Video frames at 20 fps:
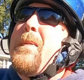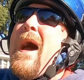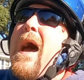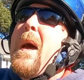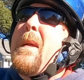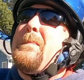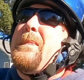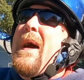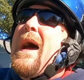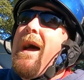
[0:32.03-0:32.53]

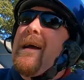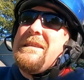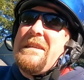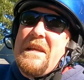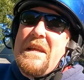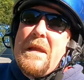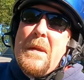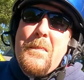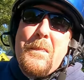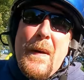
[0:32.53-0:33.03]
Bohn Bohn,
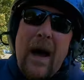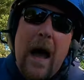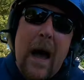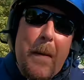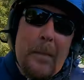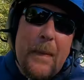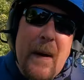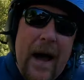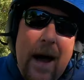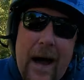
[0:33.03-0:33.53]
Chicken
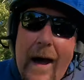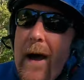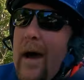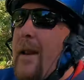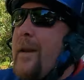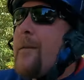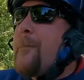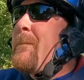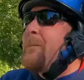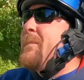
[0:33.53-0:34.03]
Bohn
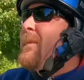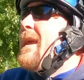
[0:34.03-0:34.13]
Bohn.